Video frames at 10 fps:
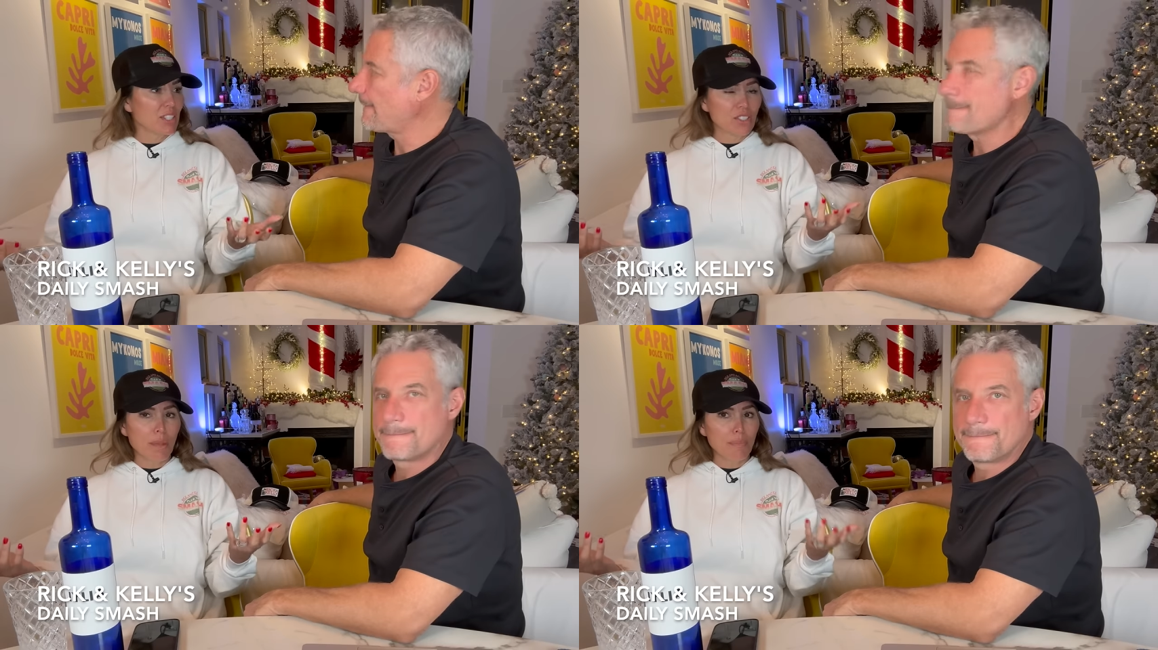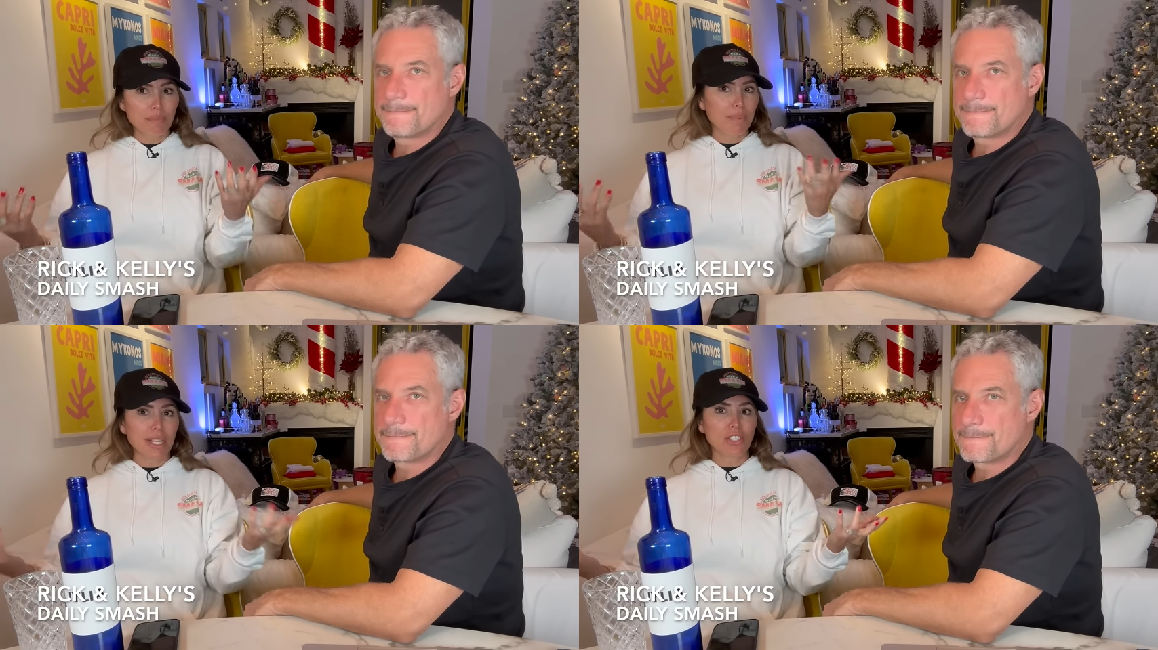Speaker 1: it's a
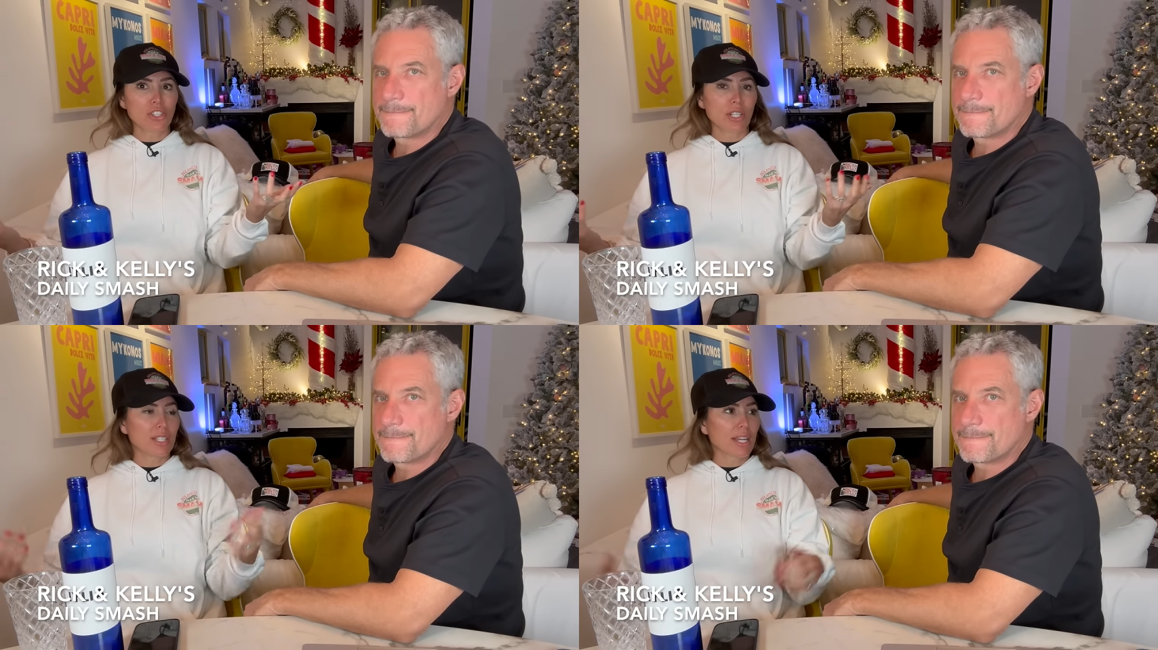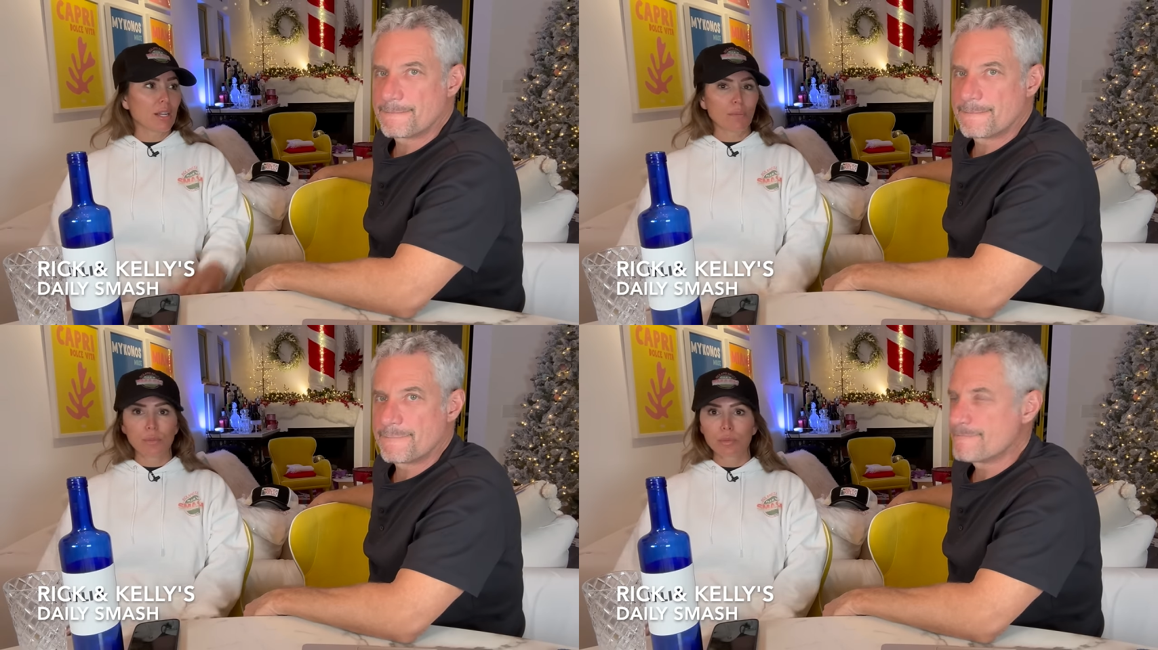beach. It's
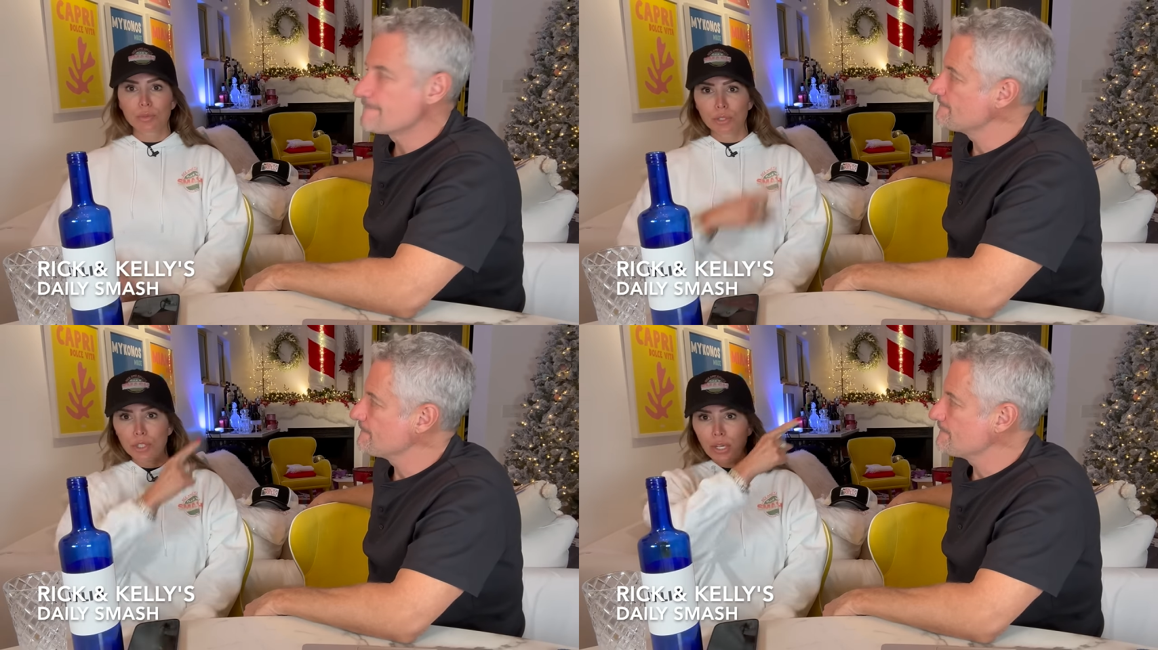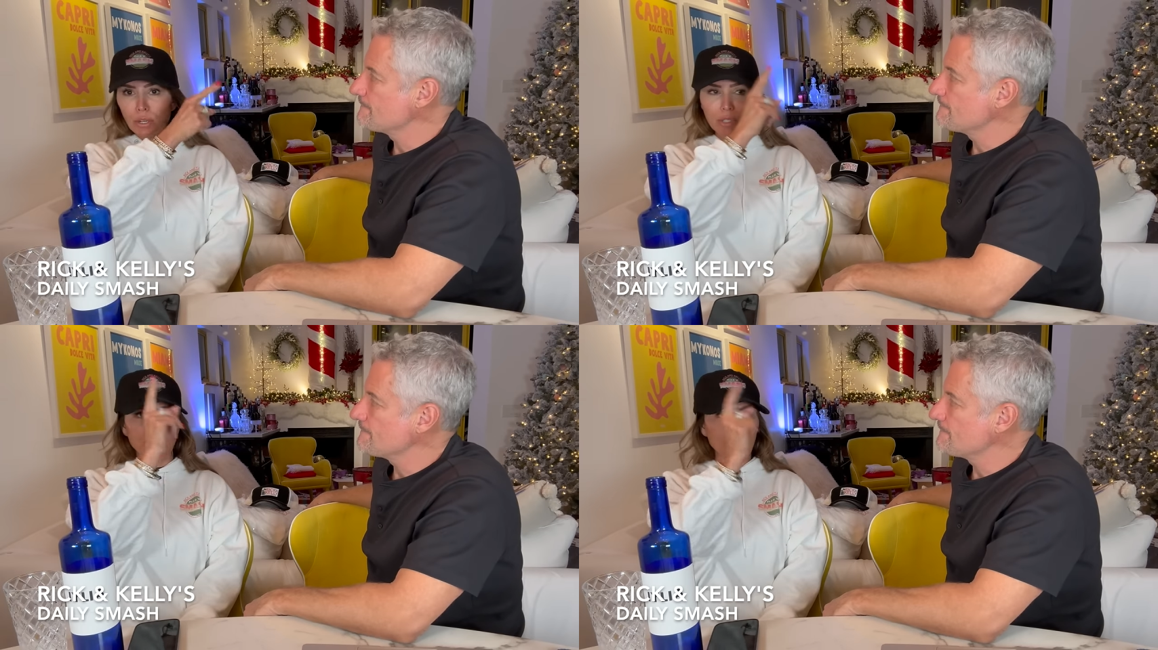like we're two
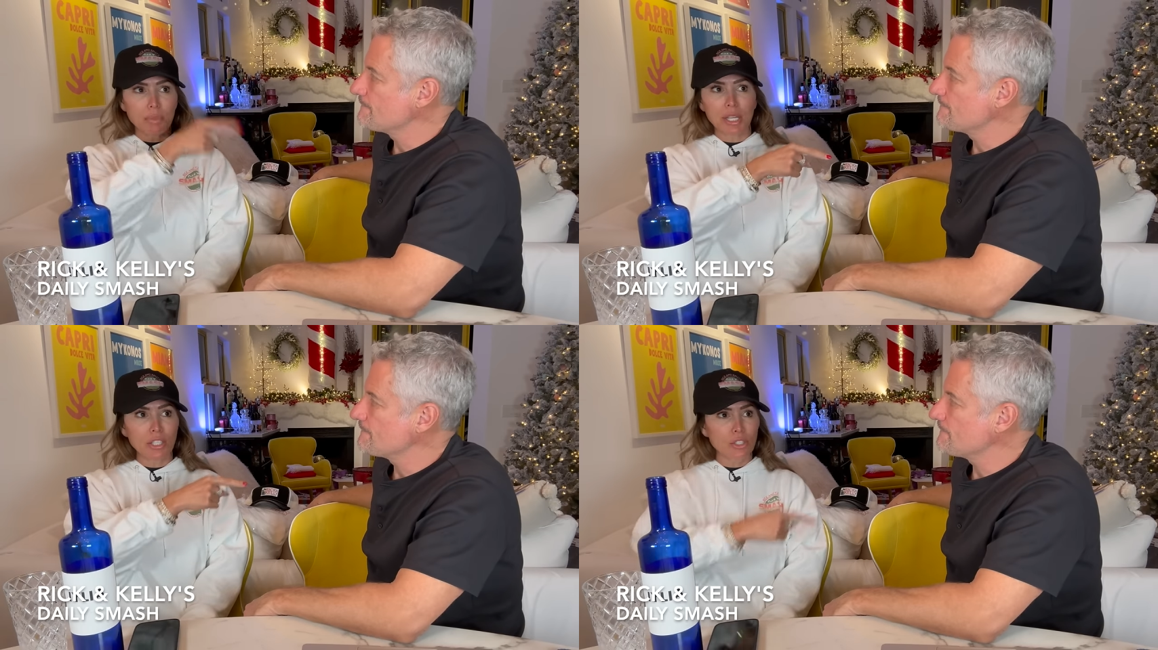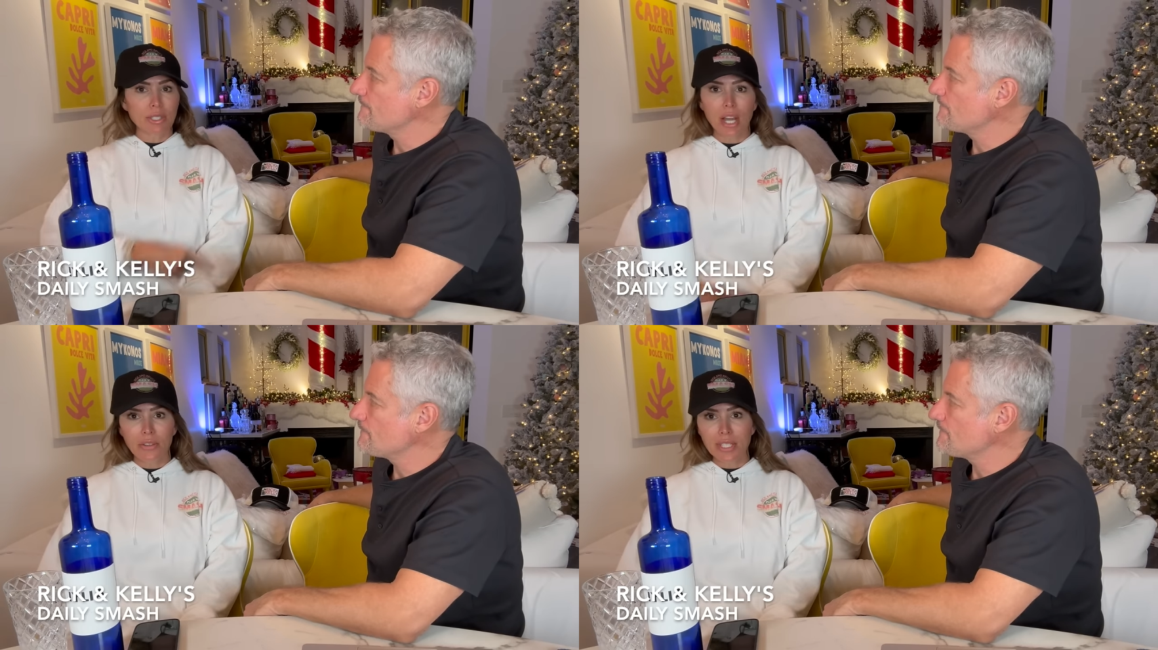doors from the beach,
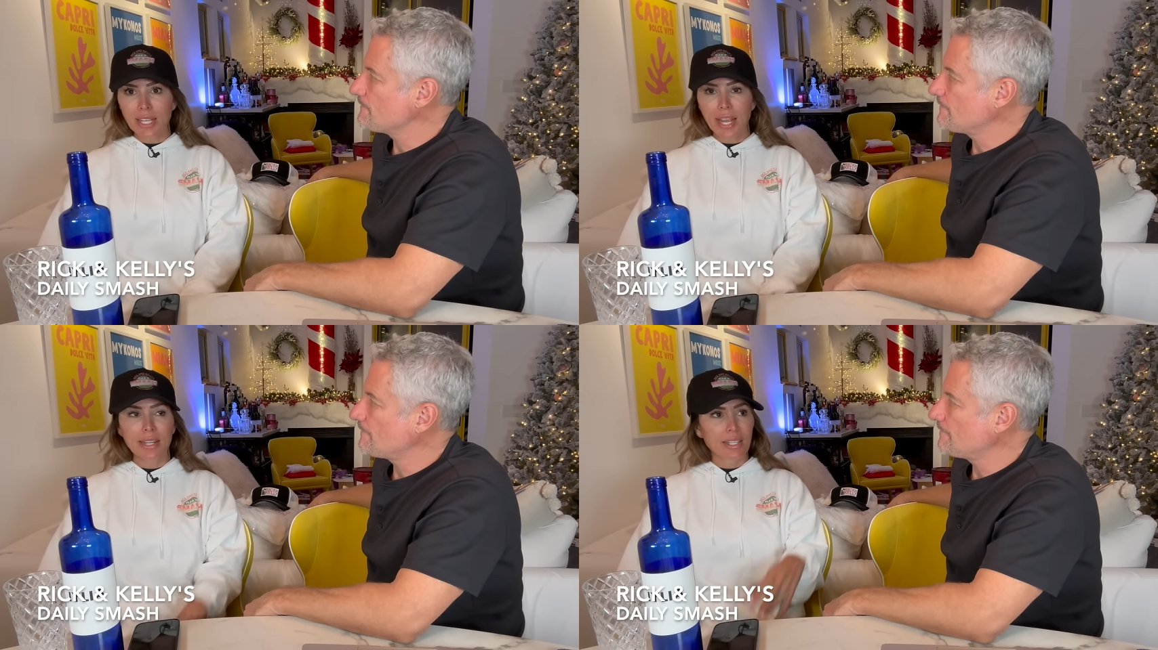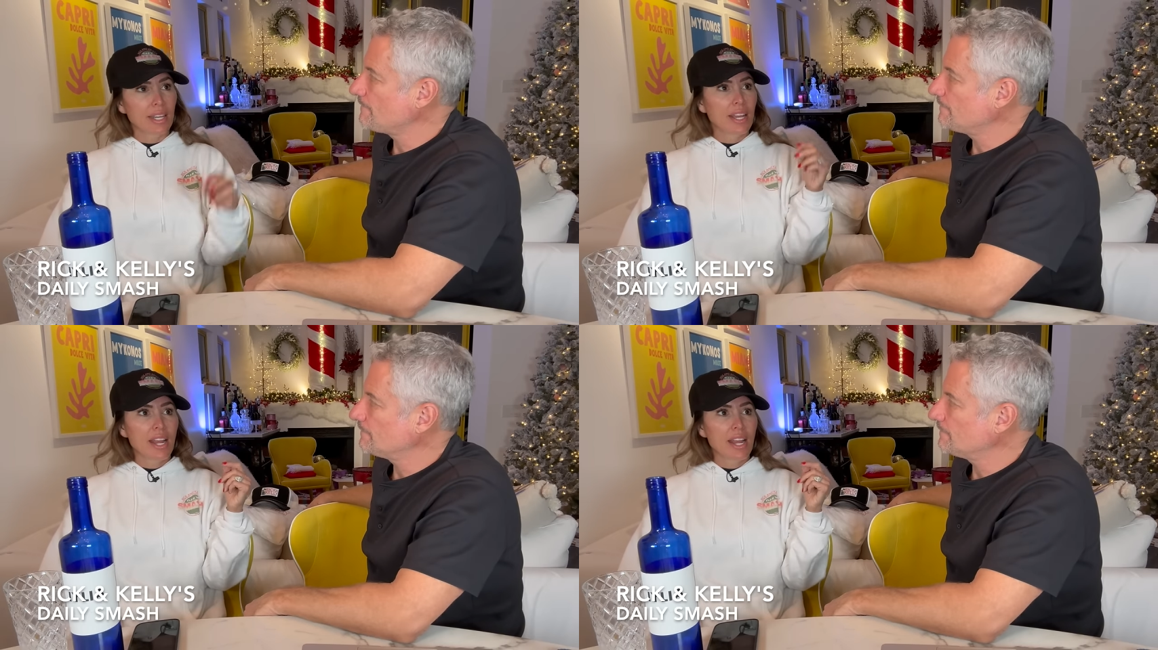on the sand,